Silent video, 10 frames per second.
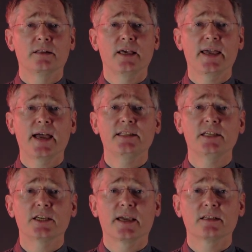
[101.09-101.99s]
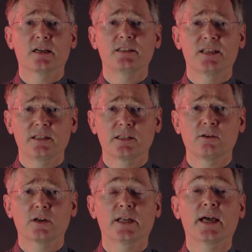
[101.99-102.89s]
the A80J has
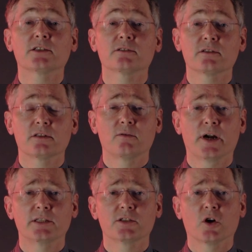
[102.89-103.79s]
identical connections to the range